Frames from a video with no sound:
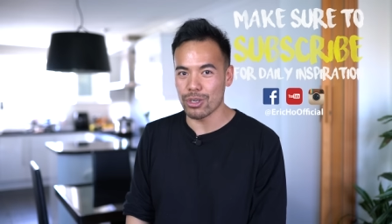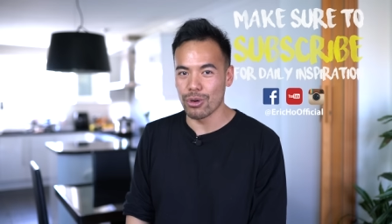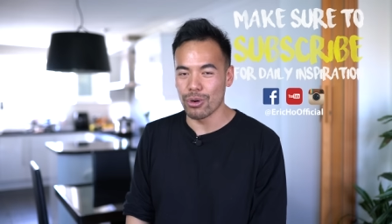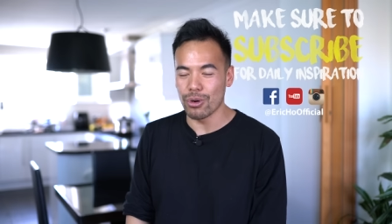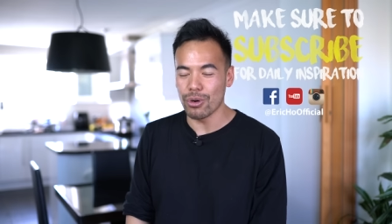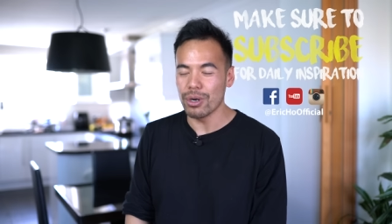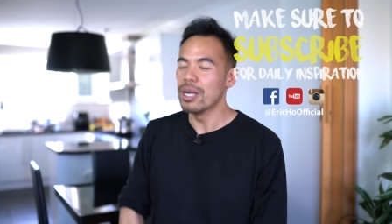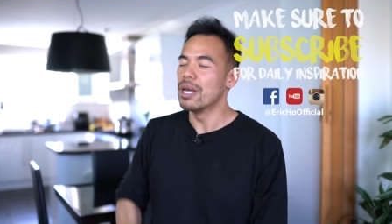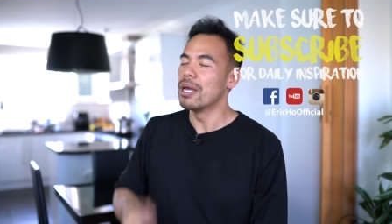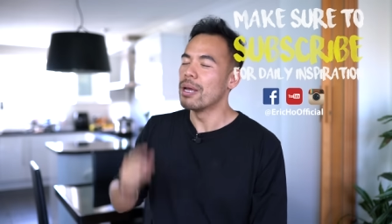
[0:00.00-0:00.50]
it
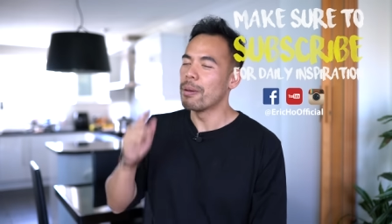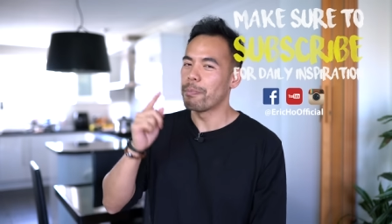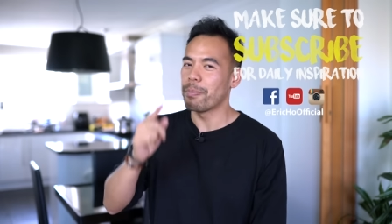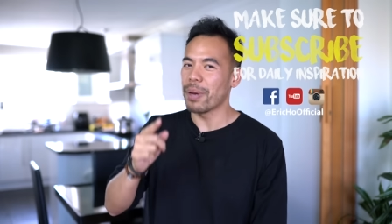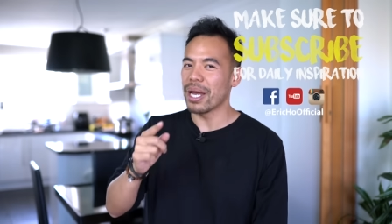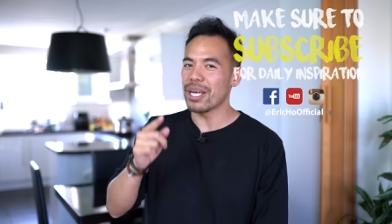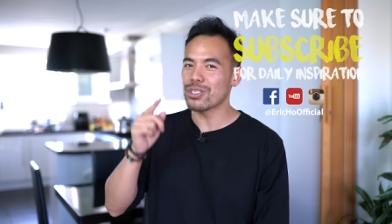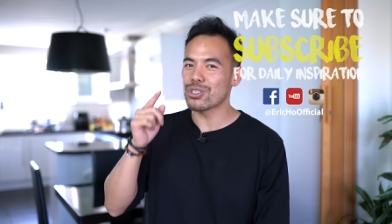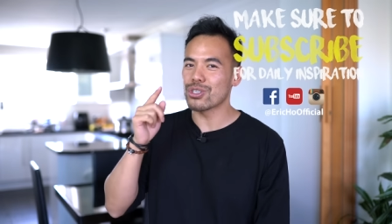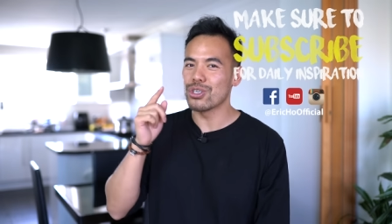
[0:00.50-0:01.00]
your
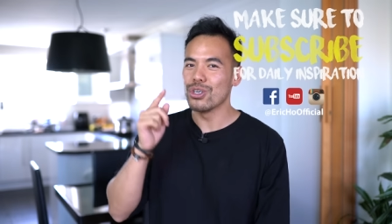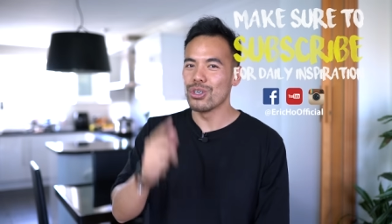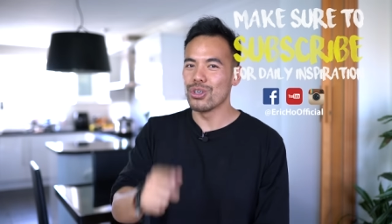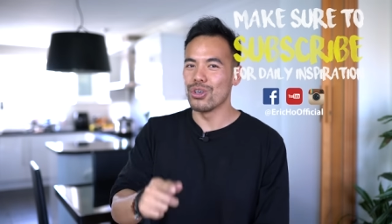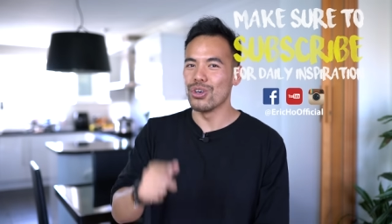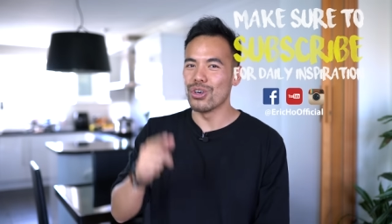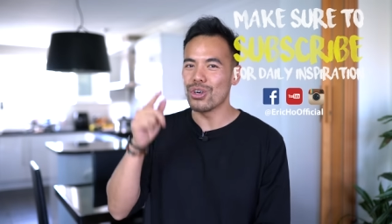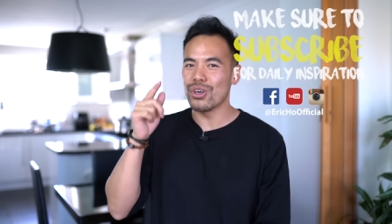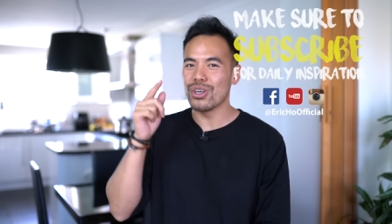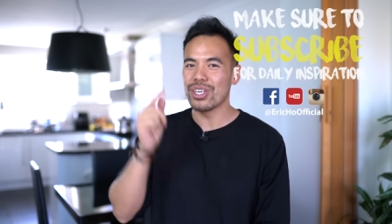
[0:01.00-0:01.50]
best
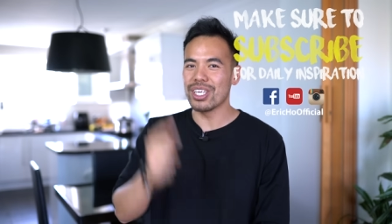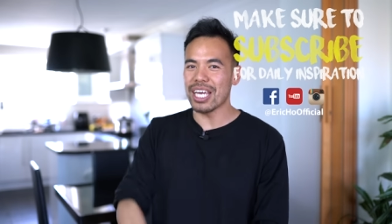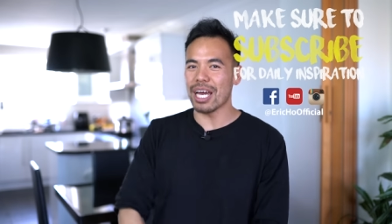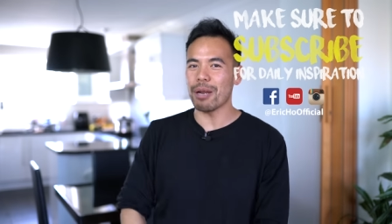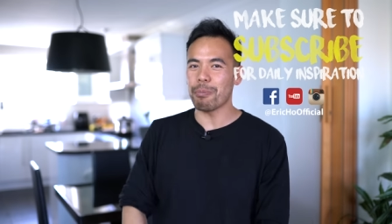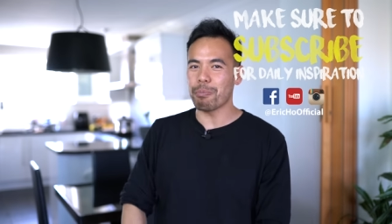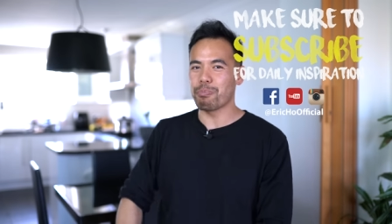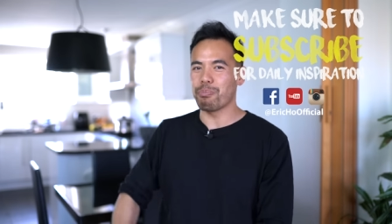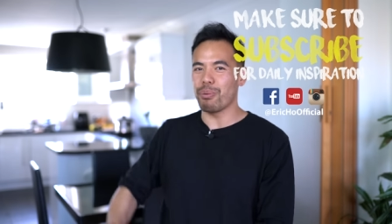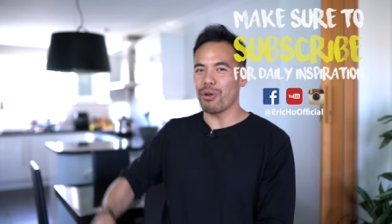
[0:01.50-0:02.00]
year
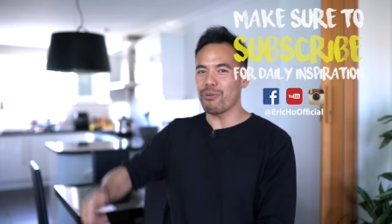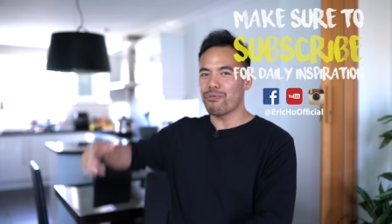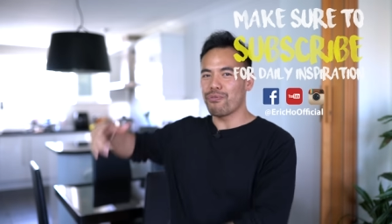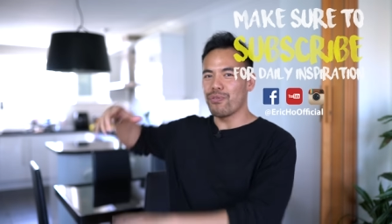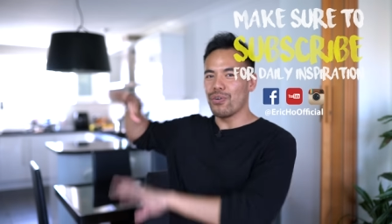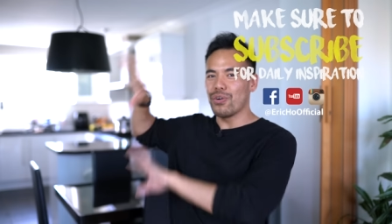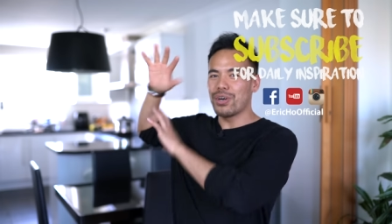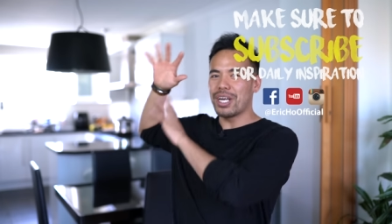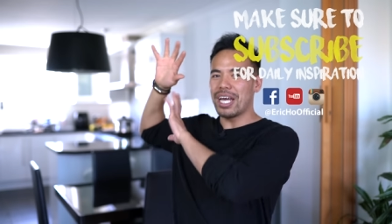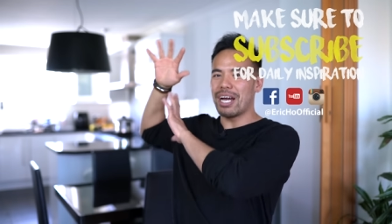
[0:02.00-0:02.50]
yet.
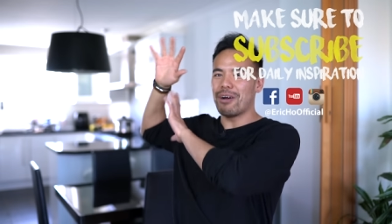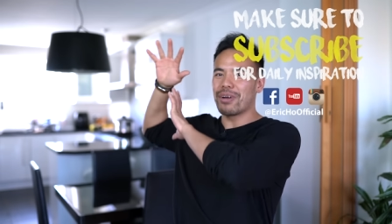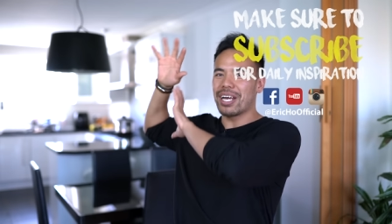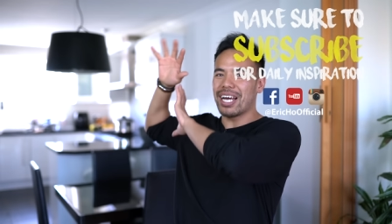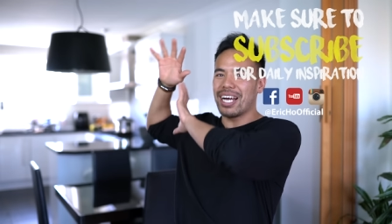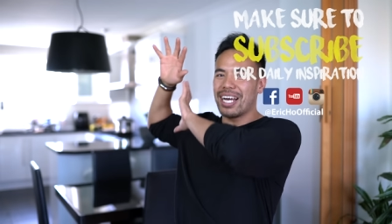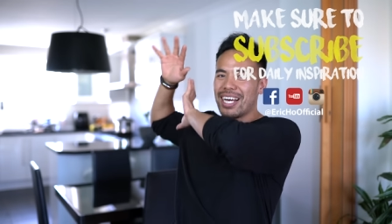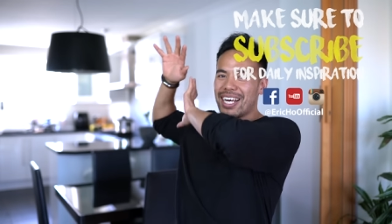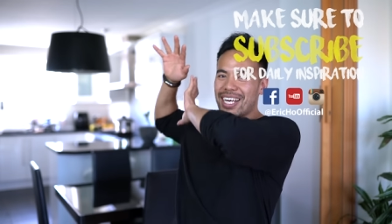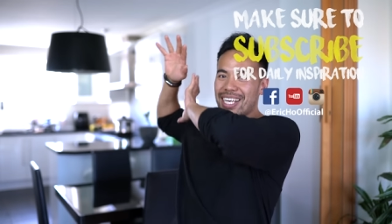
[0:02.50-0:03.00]
But for now,
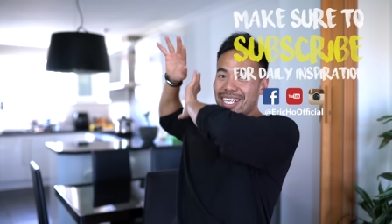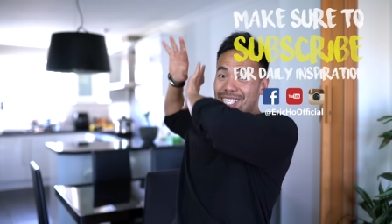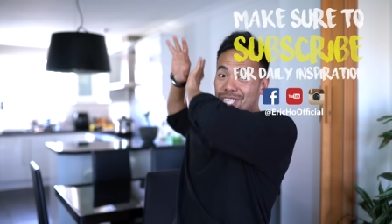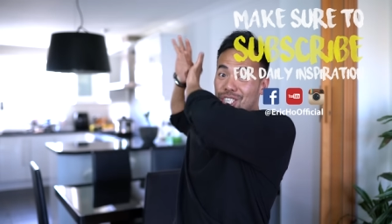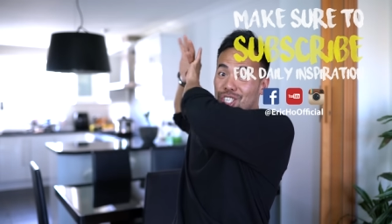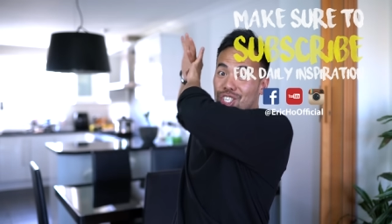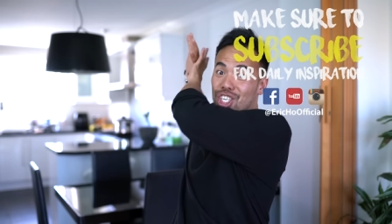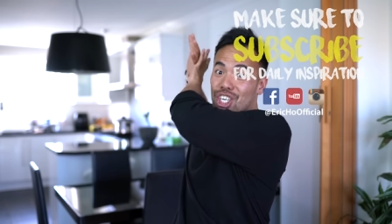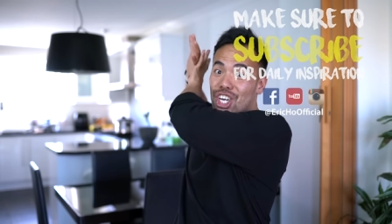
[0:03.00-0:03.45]
guys,